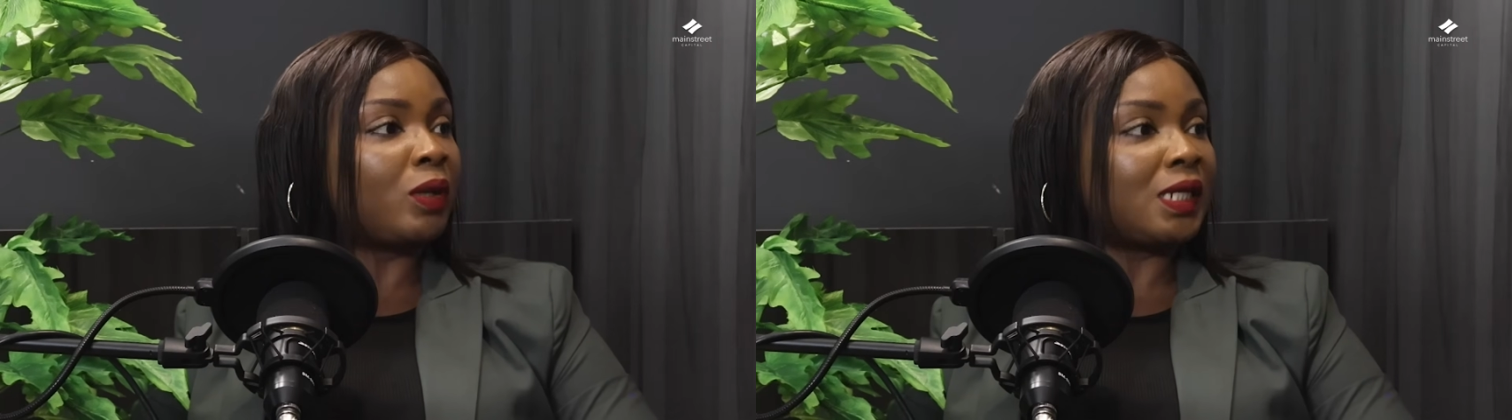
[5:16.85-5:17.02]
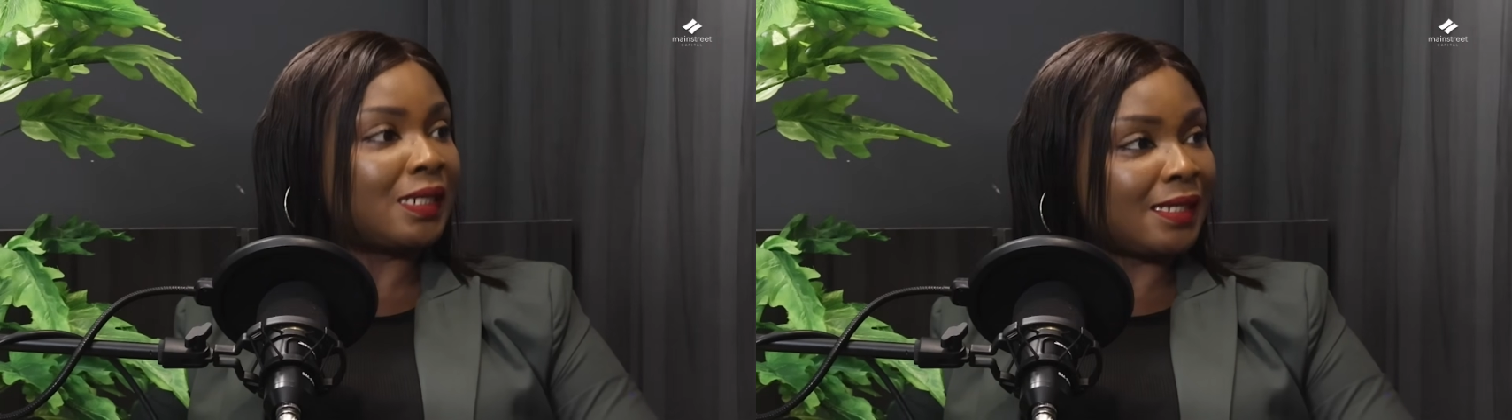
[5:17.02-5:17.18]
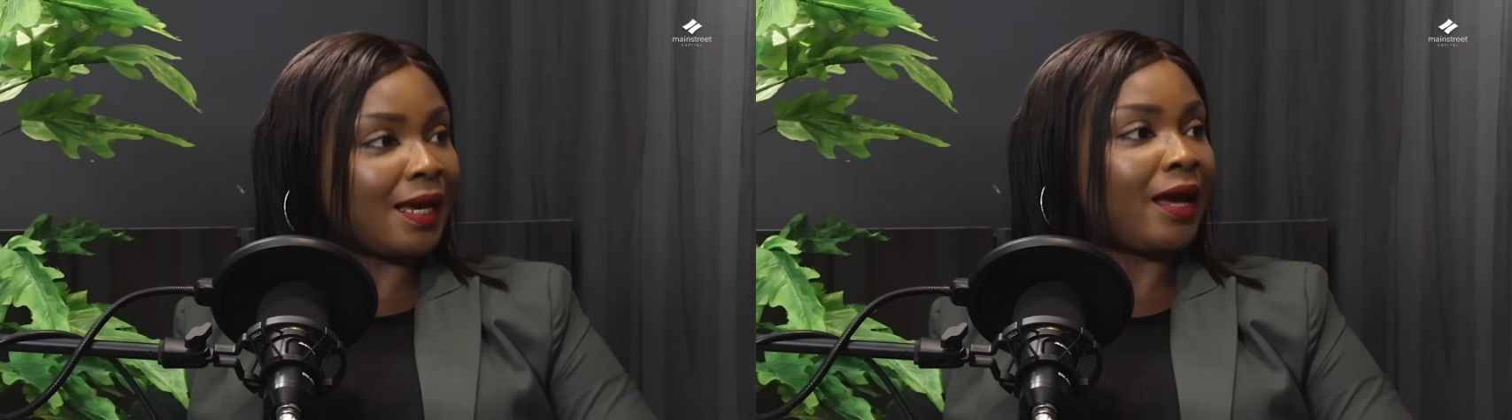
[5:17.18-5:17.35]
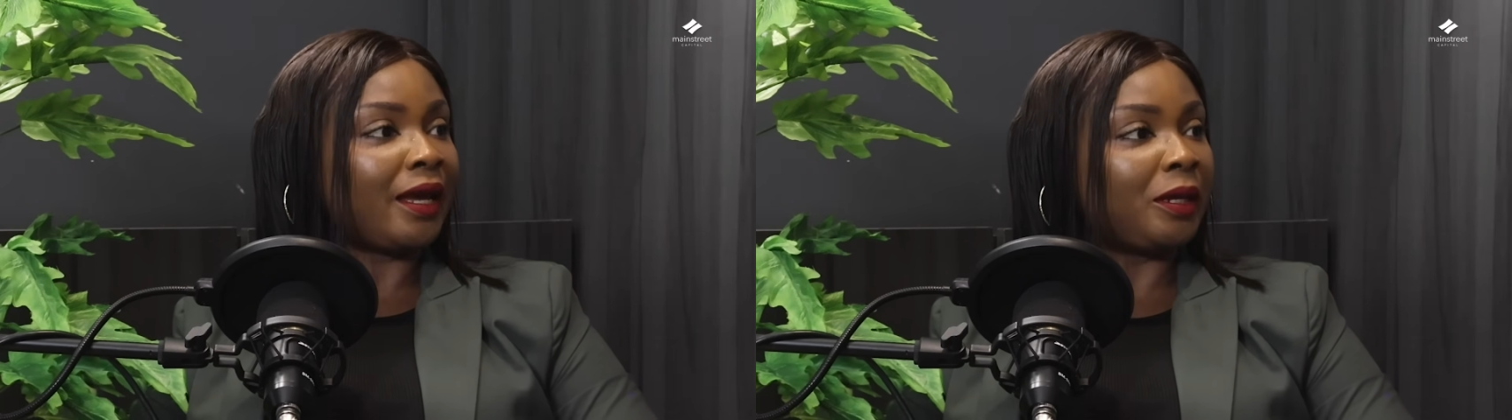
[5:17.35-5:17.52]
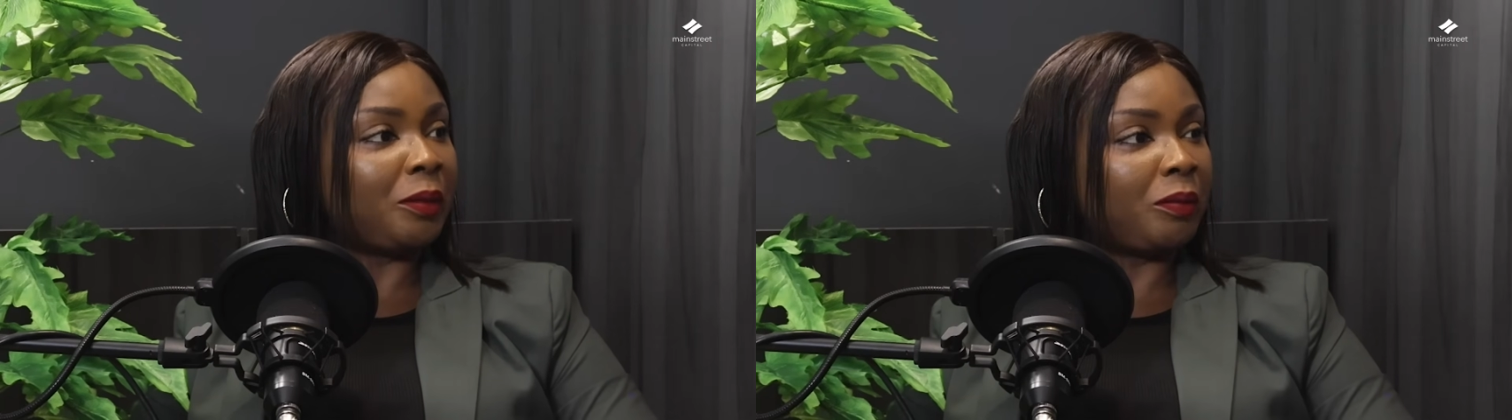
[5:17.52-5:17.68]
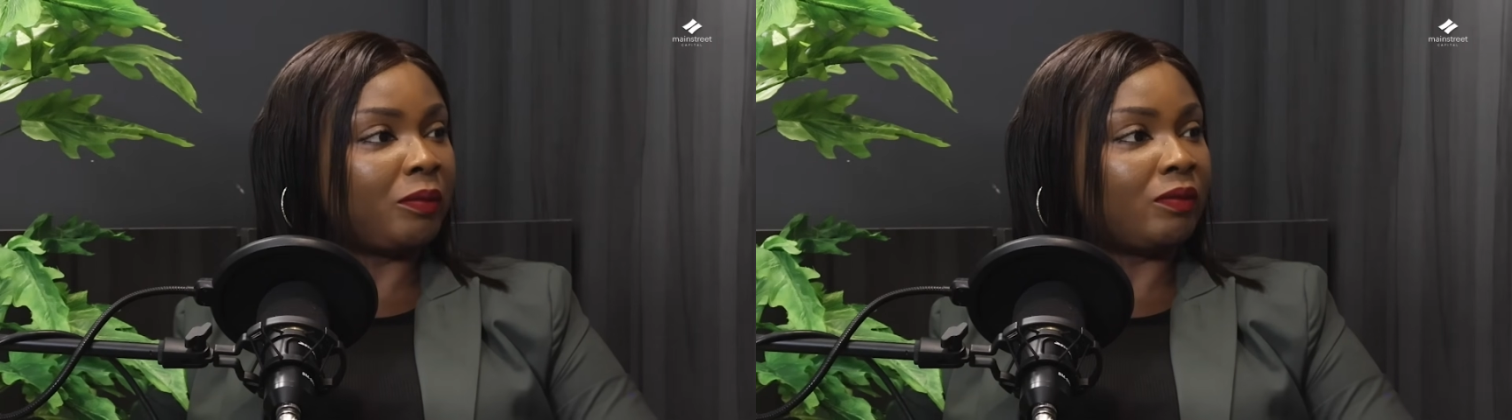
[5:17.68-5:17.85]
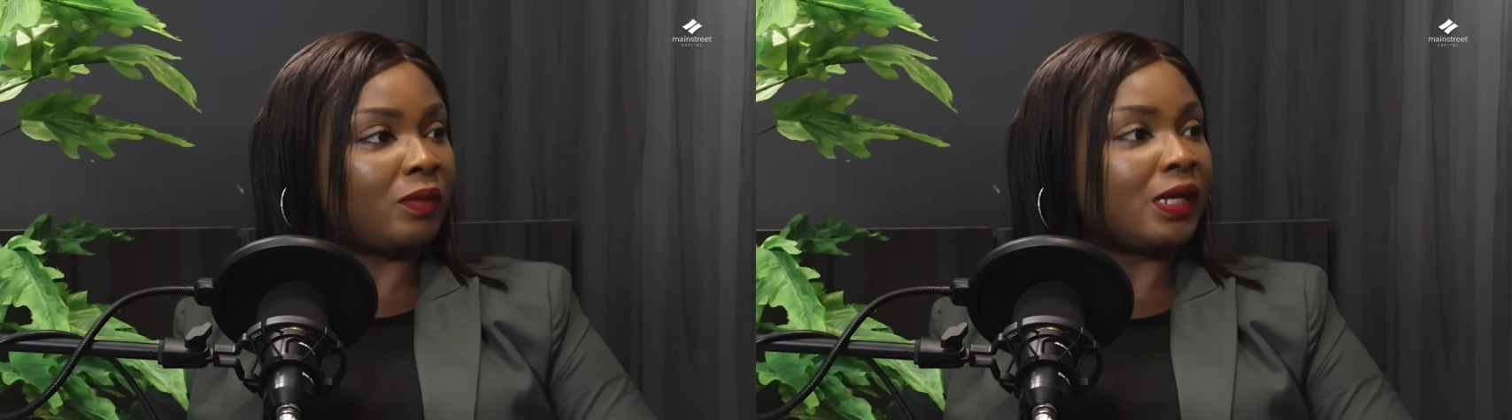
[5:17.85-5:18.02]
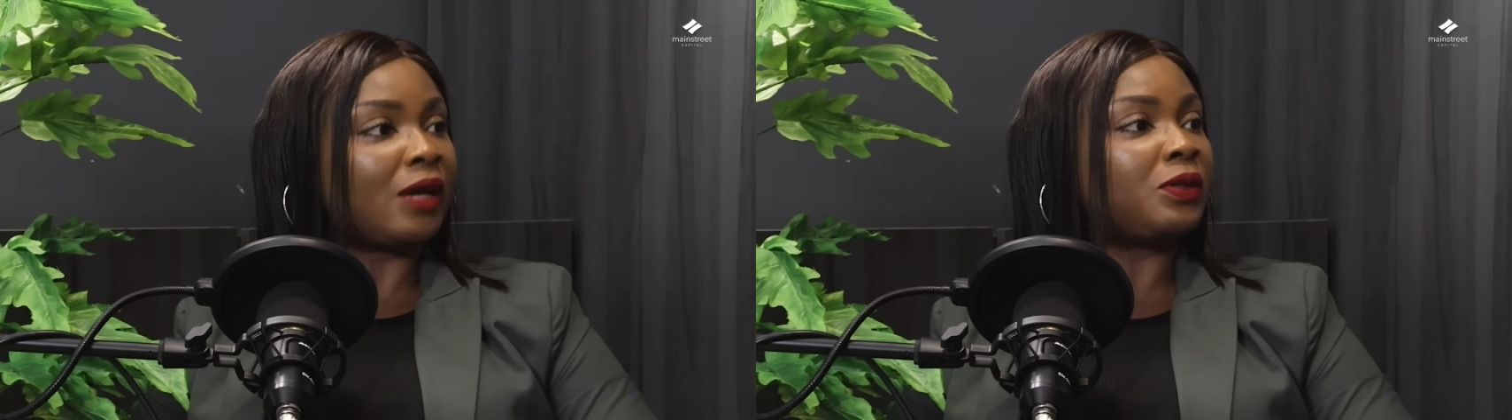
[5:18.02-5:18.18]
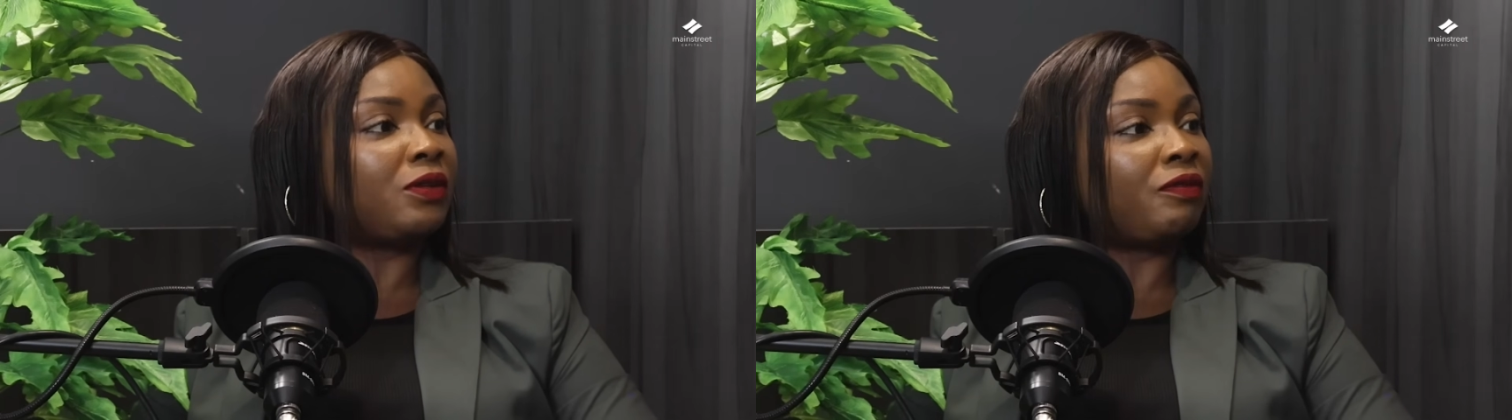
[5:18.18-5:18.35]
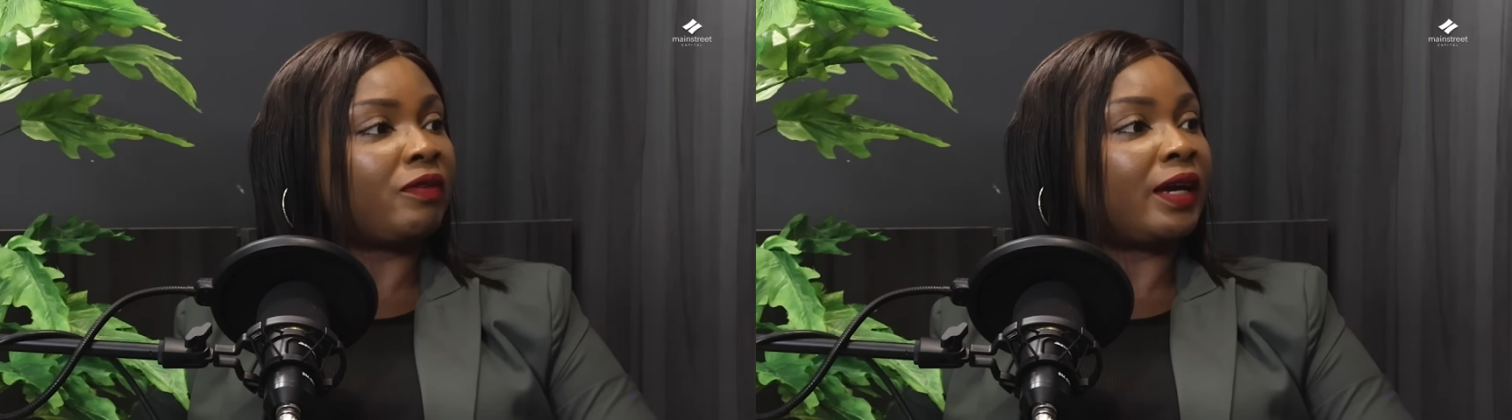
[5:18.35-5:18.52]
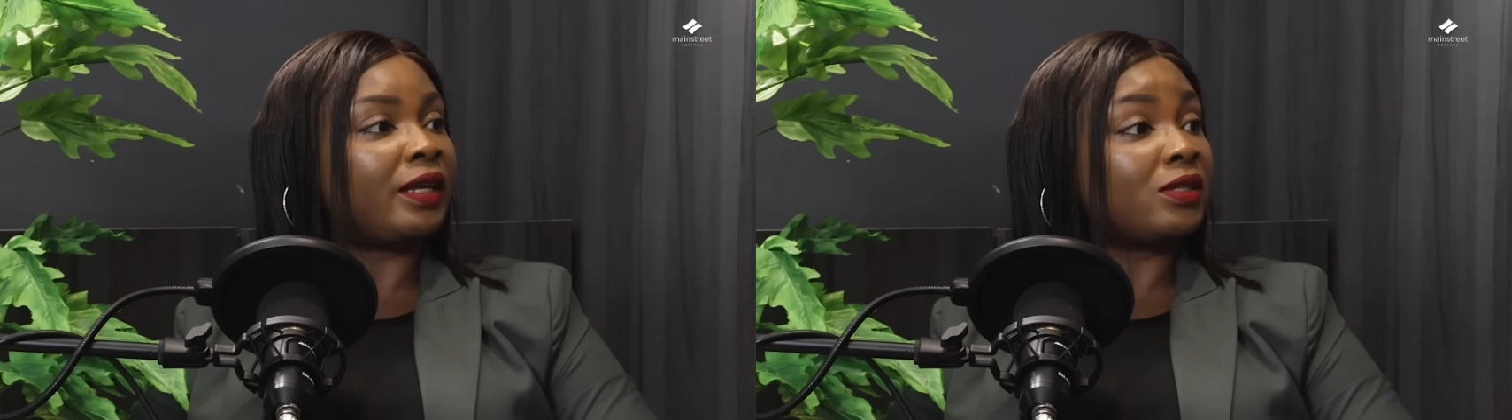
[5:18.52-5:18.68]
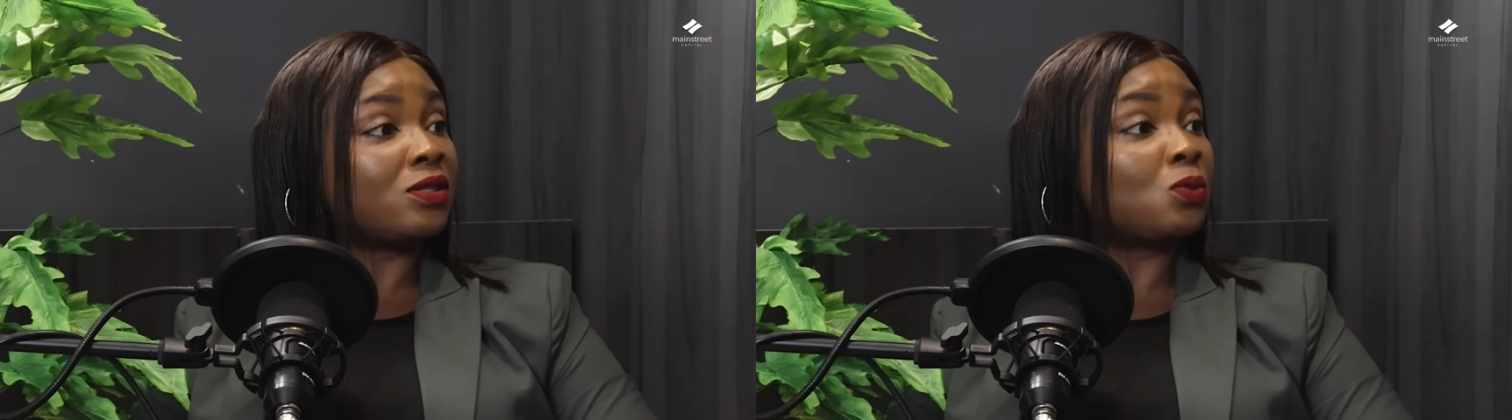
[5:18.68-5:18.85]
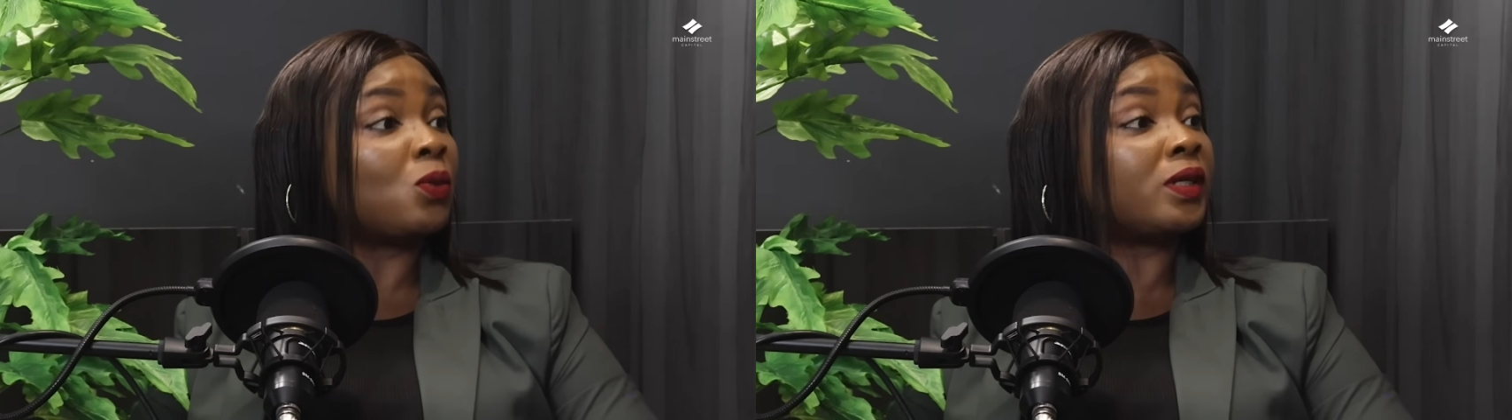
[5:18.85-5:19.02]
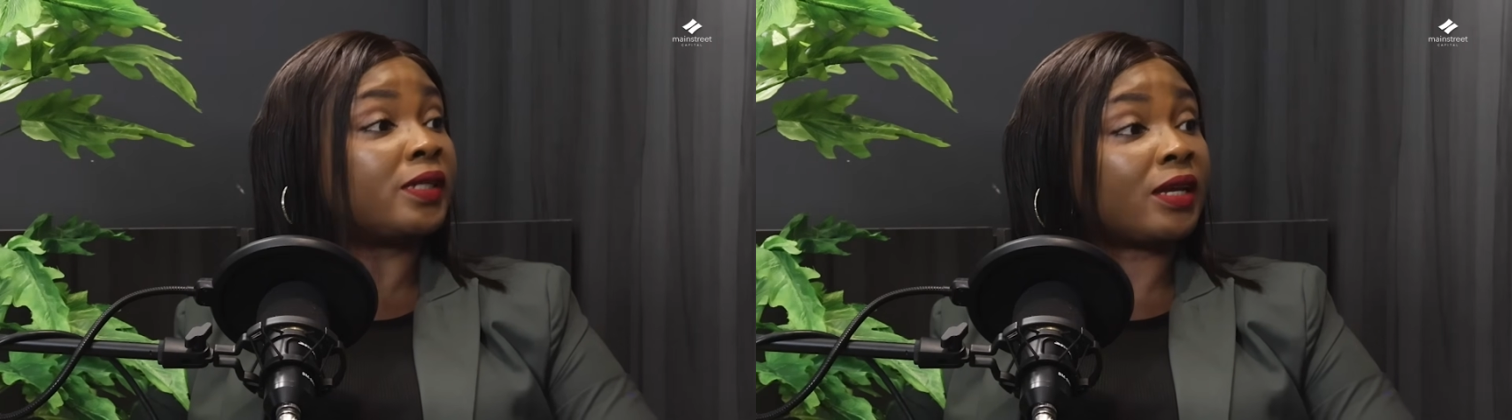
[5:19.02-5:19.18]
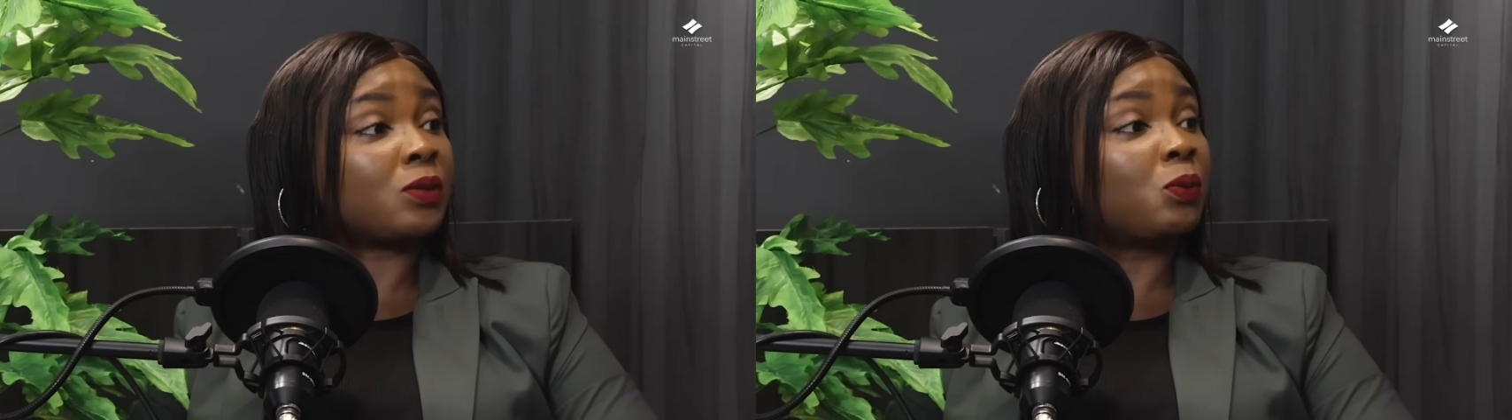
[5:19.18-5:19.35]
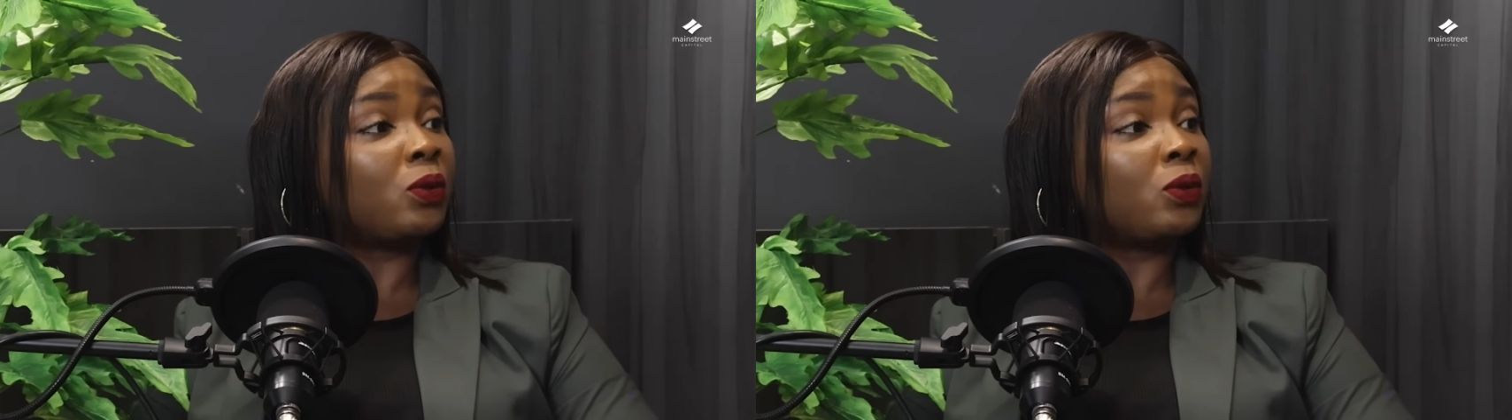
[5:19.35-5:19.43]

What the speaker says: but the time now defines what that